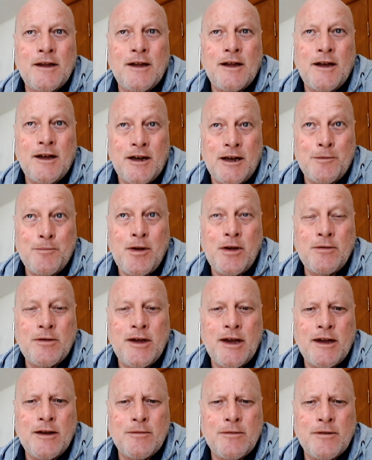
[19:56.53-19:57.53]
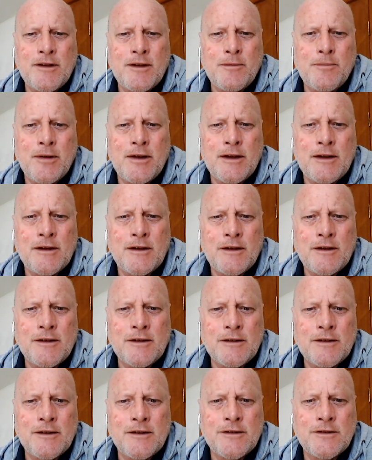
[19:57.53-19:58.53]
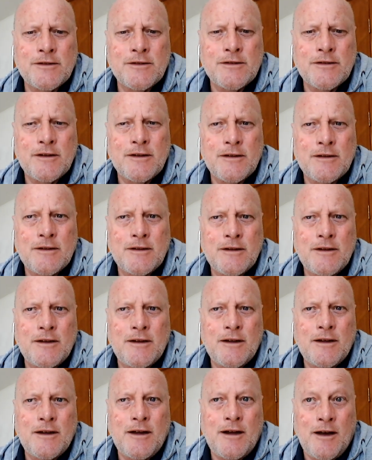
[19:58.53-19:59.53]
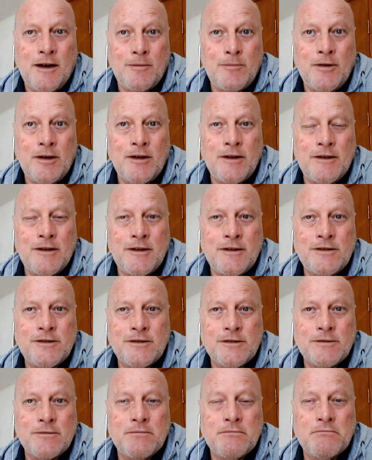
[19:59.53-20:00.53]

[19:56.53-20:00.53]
And I'm okay with it being like this. I'm like this.